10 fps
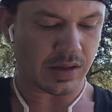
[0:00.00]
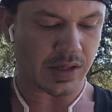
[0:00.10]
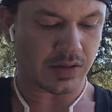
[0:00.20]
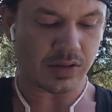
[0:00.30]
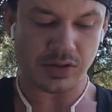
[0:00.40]

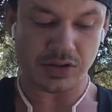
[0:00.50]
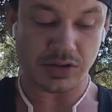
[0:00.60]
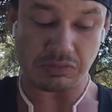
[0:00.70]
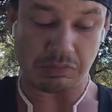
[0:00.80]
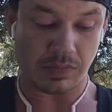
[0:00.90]

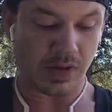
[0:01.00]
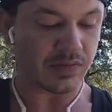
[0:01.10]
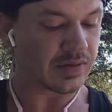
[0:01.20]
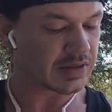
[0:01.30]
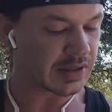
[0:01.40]
echelons
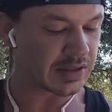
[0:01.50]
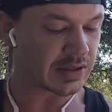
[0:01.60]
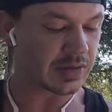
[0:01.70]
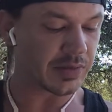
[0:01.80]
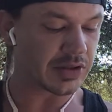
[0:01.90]
of the
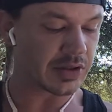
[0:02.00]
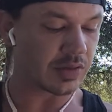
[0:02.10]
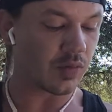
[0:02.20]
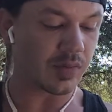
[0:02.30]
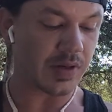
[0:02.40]
sixth
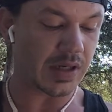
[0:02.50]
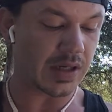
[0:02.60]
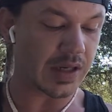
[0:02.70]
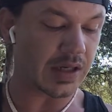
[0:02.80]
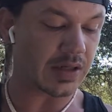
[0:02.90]
dimension 1 minute
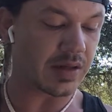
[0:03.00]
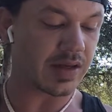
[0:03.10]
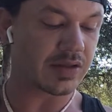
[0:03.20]
and